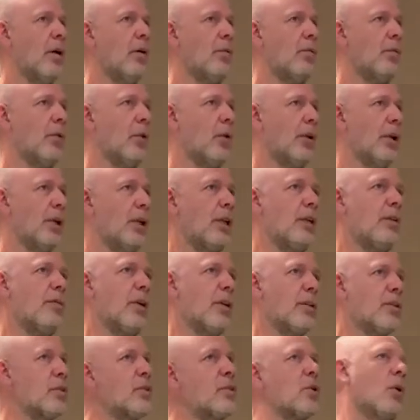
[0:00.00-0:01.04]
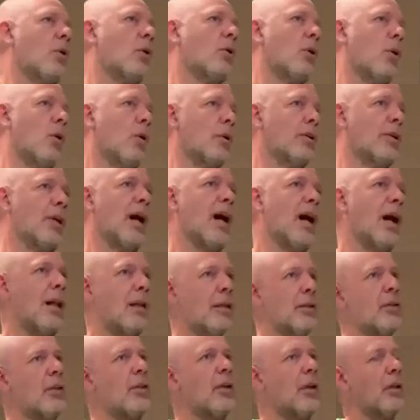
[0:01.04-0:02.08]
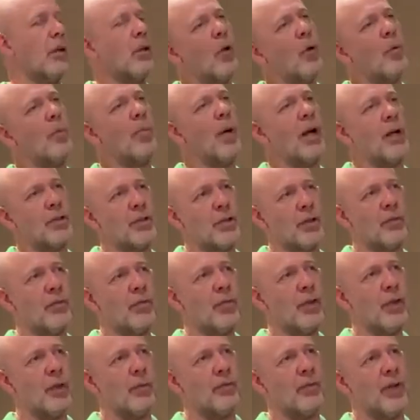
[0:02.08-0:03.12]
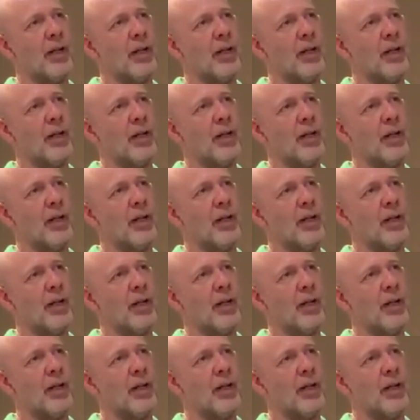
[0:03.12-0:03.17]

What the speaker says: for even so-called ultra-low budget film.